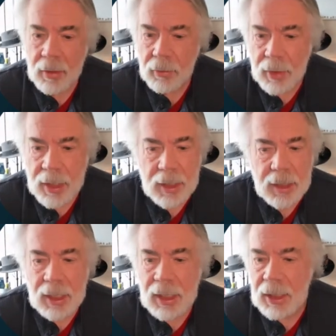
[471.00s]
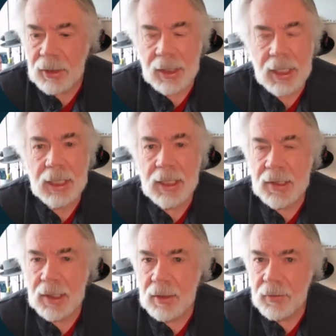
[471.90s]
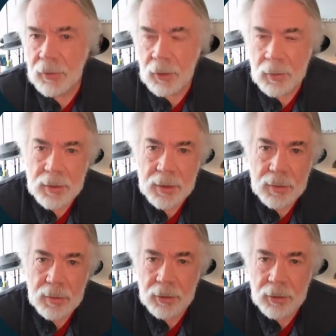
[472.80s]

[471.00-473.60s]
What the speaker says: written clearly? Does it conform to